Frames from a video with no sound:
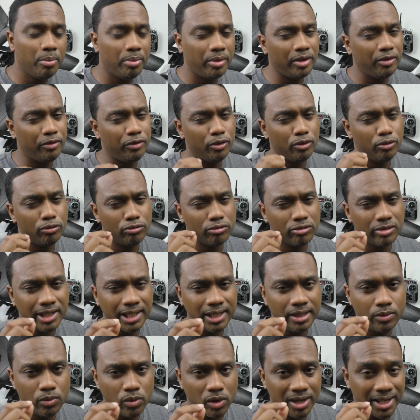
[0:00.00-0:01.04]
but if you
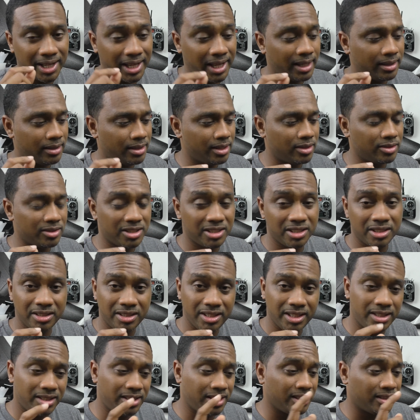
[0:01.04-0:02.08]
really want to get down to the
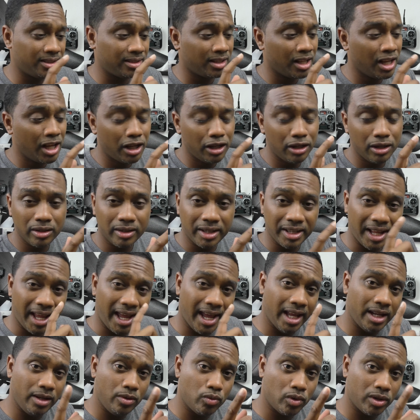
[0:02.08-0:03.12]
detail look at
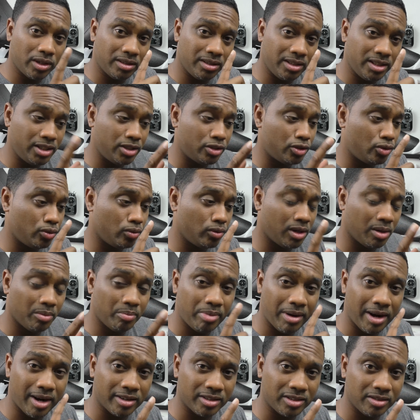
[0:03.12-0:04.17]
any one of these two
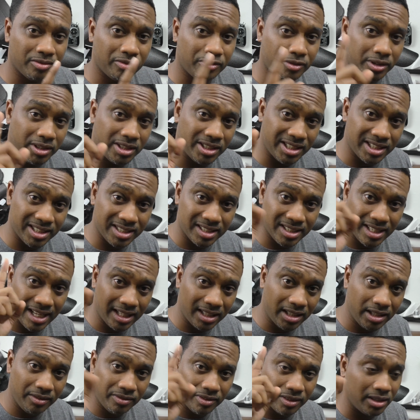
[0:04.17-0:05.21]
comparison footages and i'll
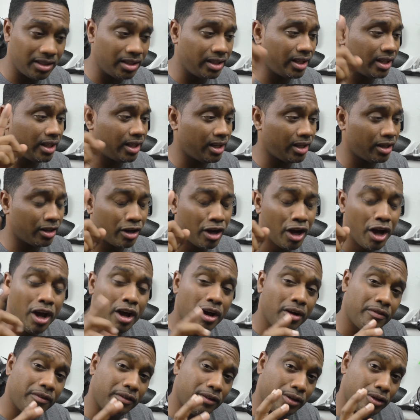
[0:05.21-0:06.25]
leave a link here
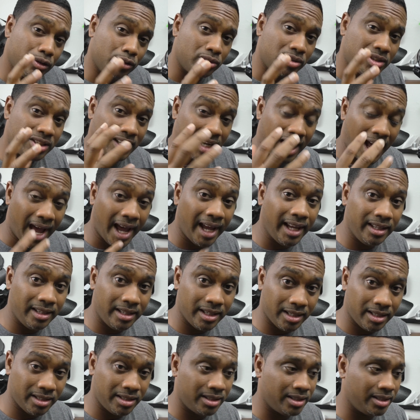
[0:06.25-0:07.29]
for those that i
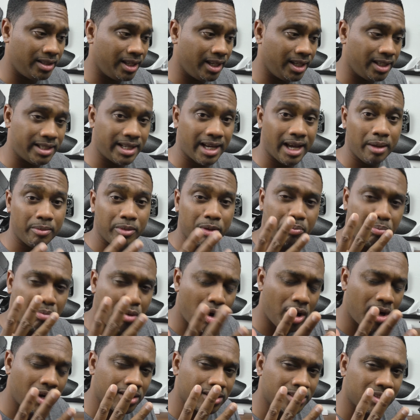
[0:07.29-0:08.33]
did in the daytime and
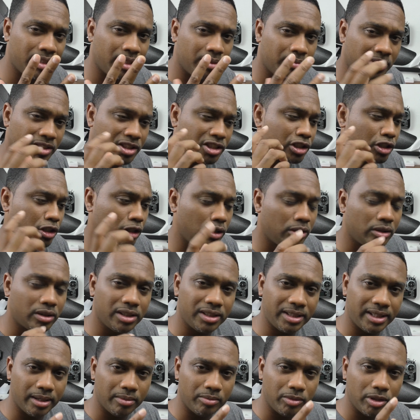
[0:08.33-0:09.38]
pause them and just look
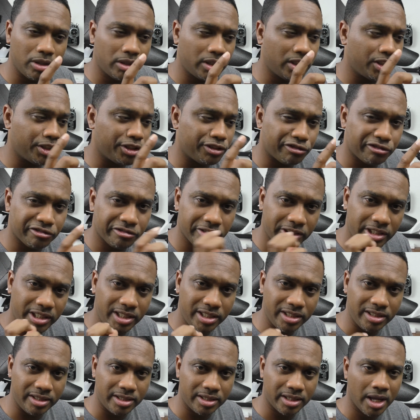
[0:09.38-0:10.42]
at them look at the
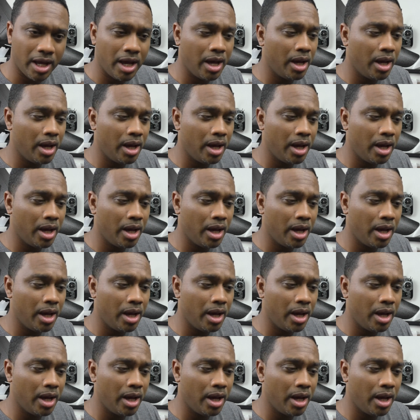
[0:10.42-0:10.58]
trees